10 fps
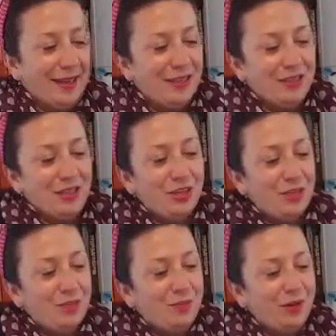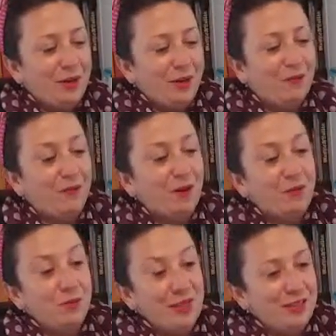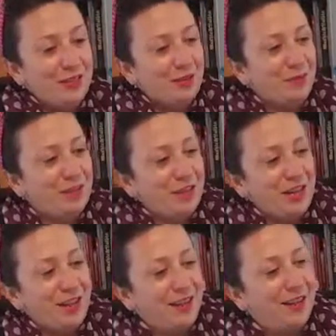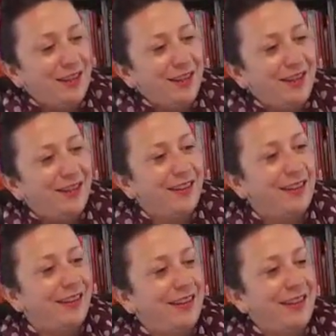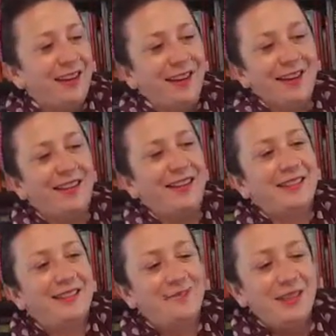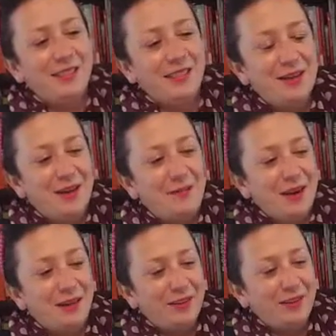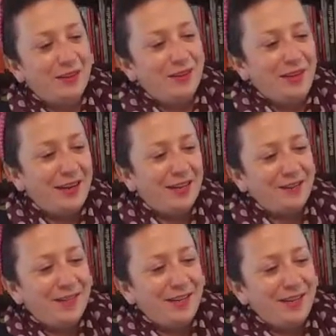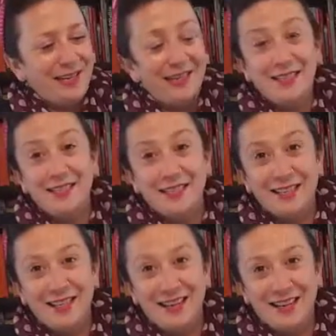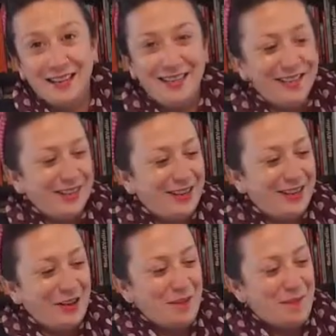And the two will fold into each other. Ah, that's it. Once you get one through, then it really starts getting easy.